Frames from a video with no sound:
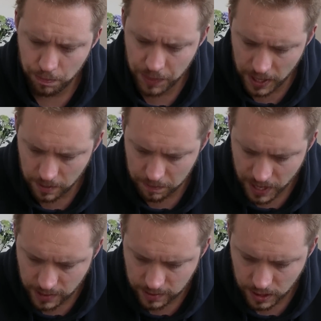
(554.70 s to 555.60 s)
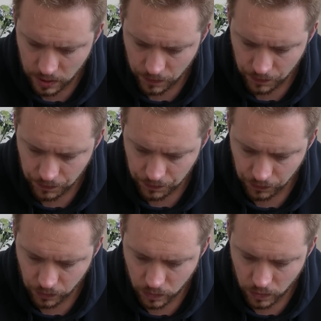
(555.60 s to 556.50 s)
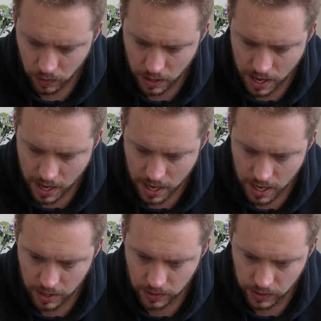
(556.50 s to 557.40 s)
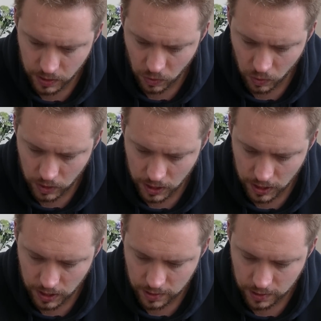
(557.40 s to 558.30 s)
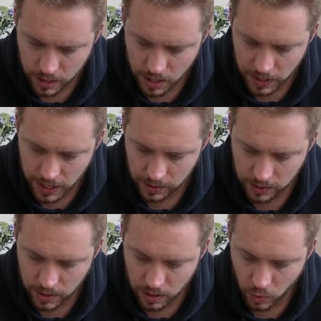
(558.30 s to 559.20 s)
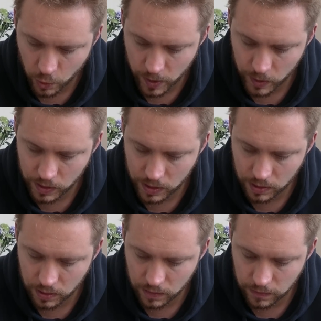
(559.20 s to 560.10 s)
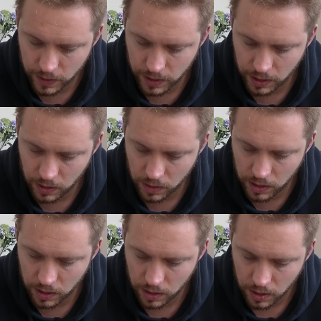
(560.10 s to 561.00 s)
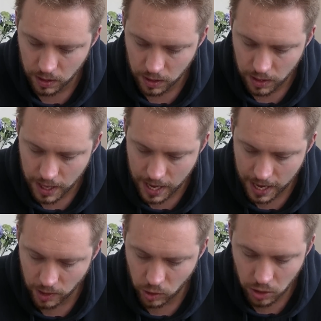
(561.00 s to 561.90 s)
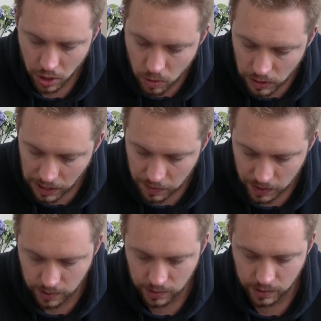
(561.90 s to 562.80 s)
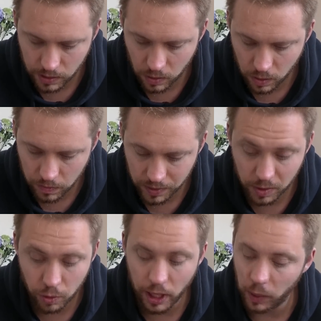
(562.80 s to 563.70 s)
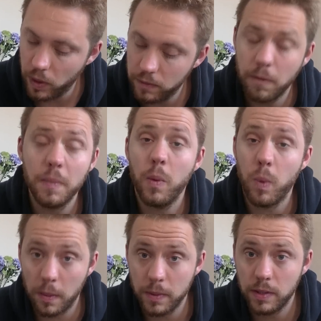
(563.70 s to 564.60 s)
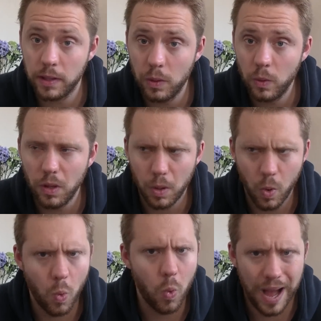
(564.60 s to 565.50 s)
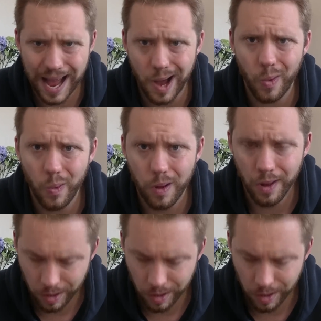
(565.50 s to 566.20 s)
Beta, until the start of the next turn, all models in the friendly unit add 2 to their ballistic skill, but subtract 1 from their weapon skill. Wow.